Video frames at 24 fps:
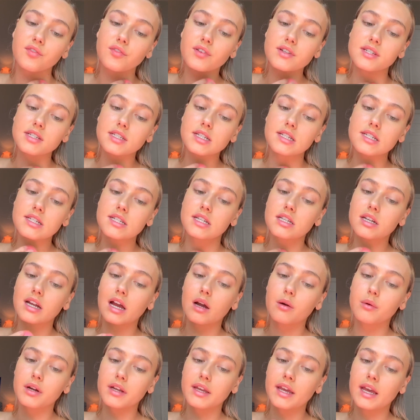
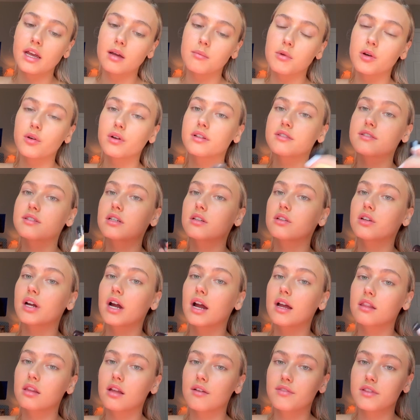16-Hour Camo Concealer.
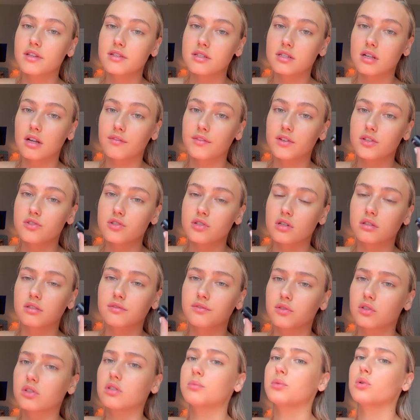I love this stuff. It's so
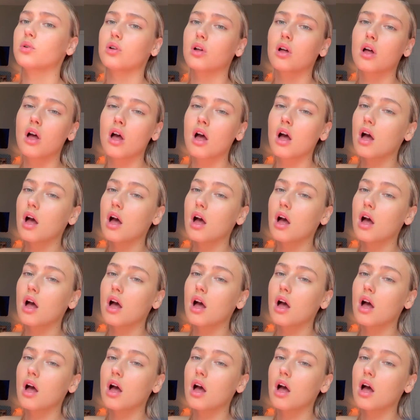affordable.